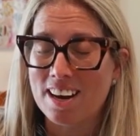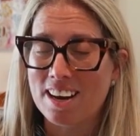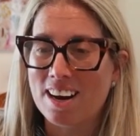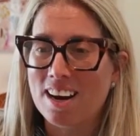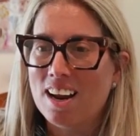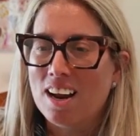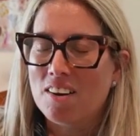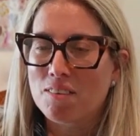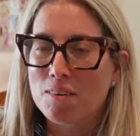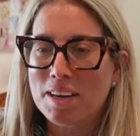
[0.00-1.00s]
And
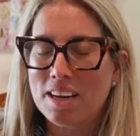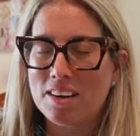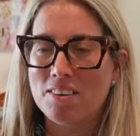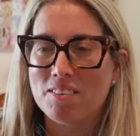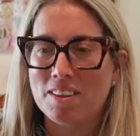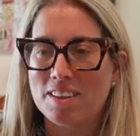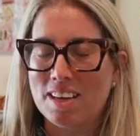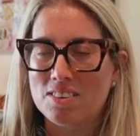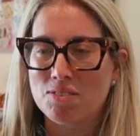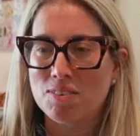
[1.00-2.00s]
for me, I know that
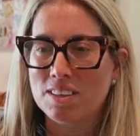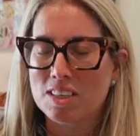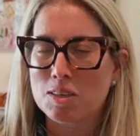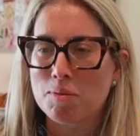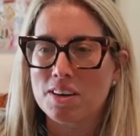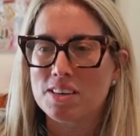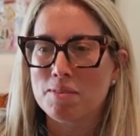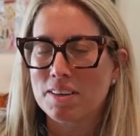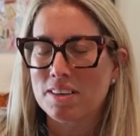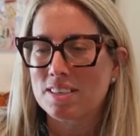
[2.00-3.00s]
that's real inspiration
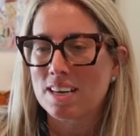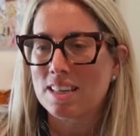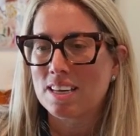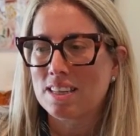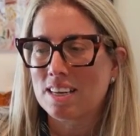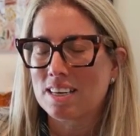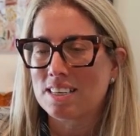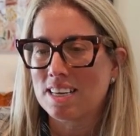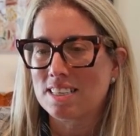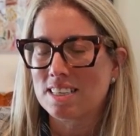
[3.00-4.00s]
because I think that it
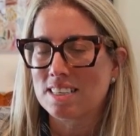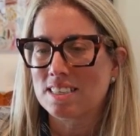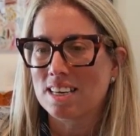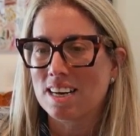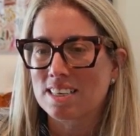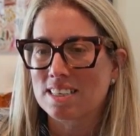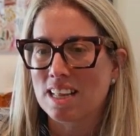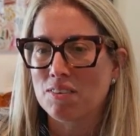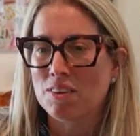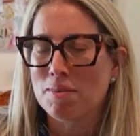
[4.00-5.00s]
takes things to the next
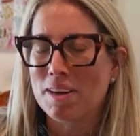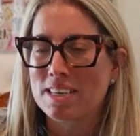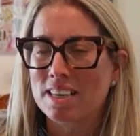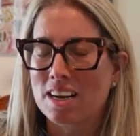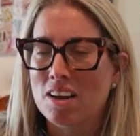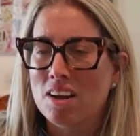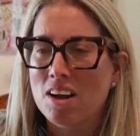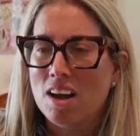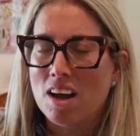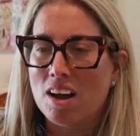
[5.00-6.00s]
level. It makes it
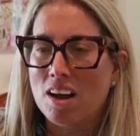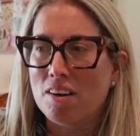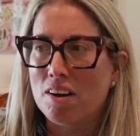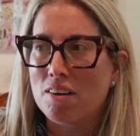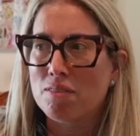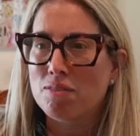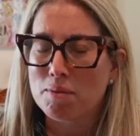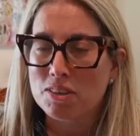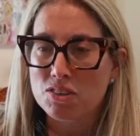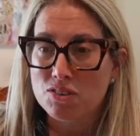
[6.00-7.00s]
a formal
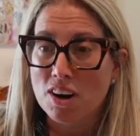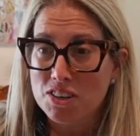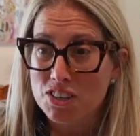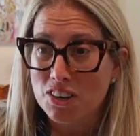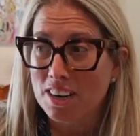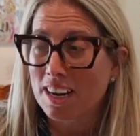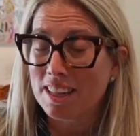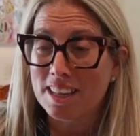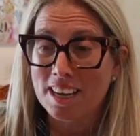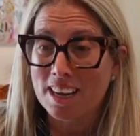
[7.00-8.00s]
structure in
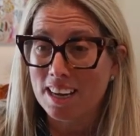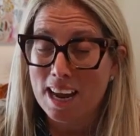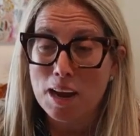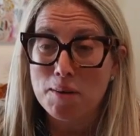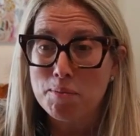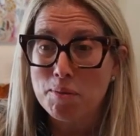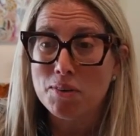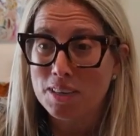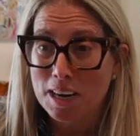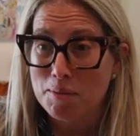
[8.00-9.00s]
the, it can't be
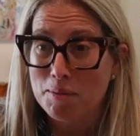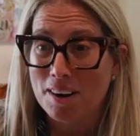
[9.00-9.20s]
moved anymore.